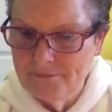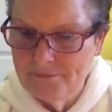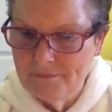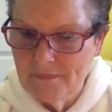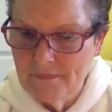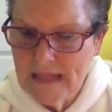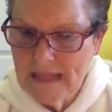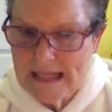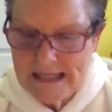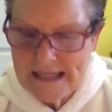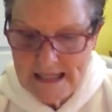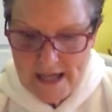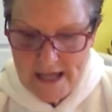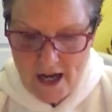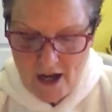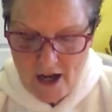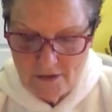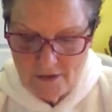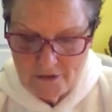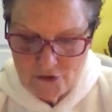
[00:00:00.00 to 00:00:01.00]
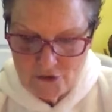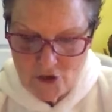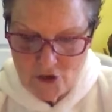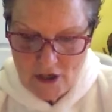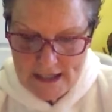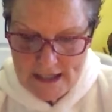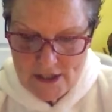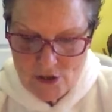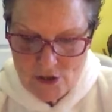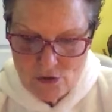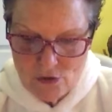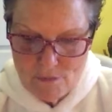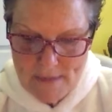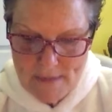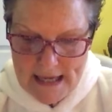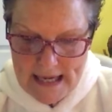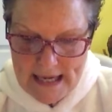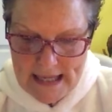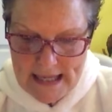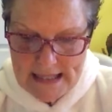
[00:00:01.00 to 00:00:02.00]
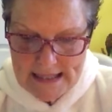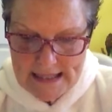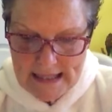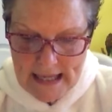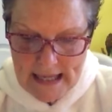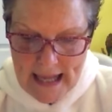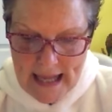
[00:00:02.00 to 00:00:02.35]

That's enough, right? 2 minutes.